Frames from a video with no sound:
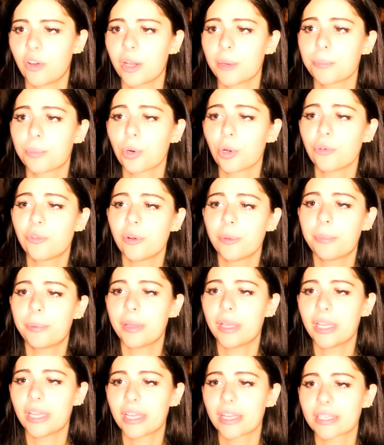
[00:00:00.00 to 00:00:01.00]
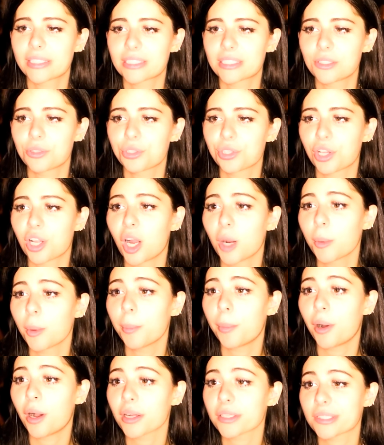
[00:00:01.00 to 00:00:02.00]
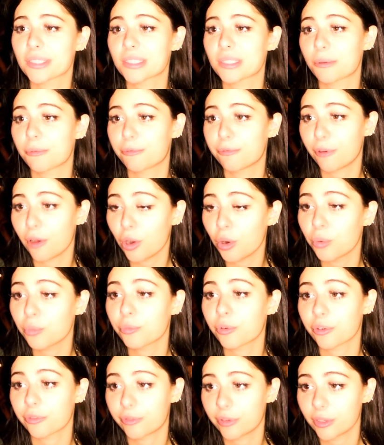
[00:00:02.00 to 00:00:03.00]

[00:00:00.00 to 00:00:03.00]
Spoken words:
Fun profile pics, use a cover box and some foam for